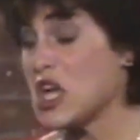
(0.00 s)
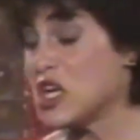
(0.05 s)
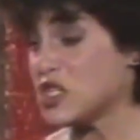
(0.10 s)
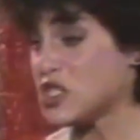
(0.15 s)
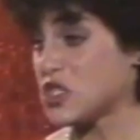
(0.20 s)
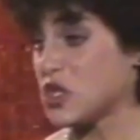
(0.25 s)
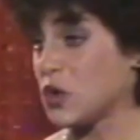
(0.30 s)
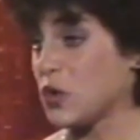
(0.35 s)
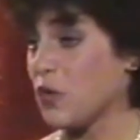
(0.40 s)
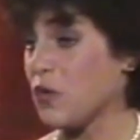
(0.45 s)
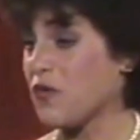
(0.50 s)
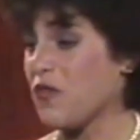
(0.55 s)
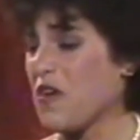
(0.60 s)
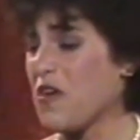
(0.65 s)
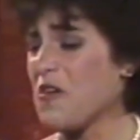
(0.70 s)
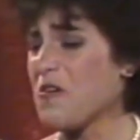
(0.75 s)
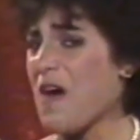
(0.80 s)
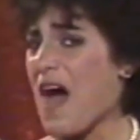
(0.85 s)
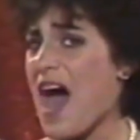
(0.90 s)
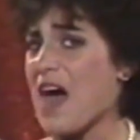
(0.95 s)
You know, the kind
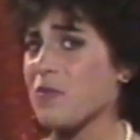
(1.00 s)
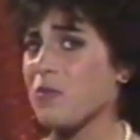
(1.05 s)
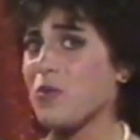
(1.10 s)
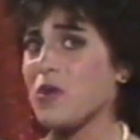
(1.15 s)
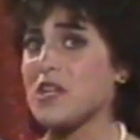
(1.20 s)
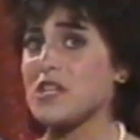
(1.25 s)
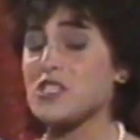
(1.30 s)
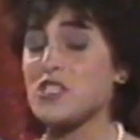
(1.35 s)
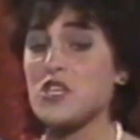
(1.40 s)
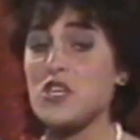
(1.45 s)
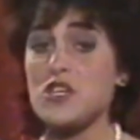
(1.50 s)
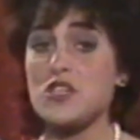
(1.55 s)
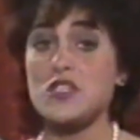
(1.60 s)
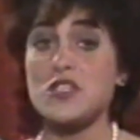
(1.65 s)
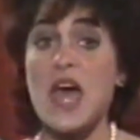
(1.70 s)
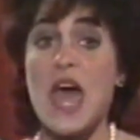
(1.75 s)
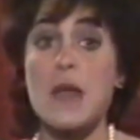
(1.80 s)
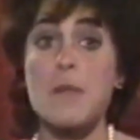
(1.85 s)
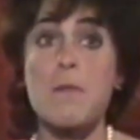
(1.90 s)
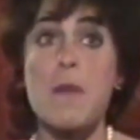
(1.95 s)
of snowflakes that were so
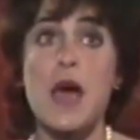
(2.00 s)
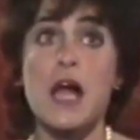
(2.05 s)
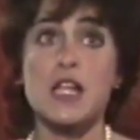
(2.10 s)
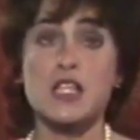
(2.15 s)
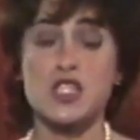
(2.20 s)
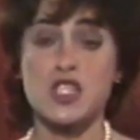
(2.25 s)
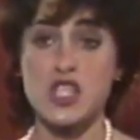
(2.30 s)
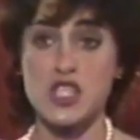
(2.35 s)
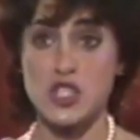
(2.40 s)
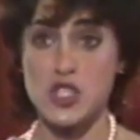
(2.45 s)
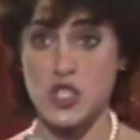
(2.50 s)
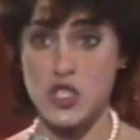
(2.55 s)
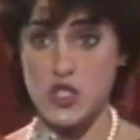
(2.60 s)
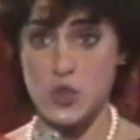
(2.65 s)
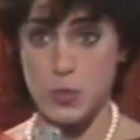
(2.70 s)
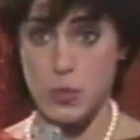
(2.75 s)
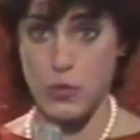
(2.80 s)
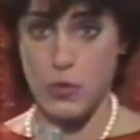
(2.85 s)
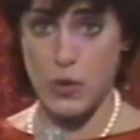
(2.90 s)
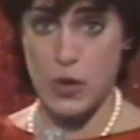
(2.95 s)
prevalent back in the
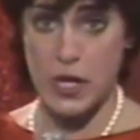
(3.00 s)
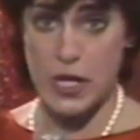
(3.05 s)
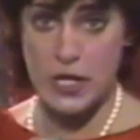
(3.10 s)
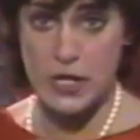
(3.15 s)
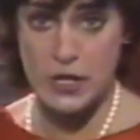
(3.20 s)
80s.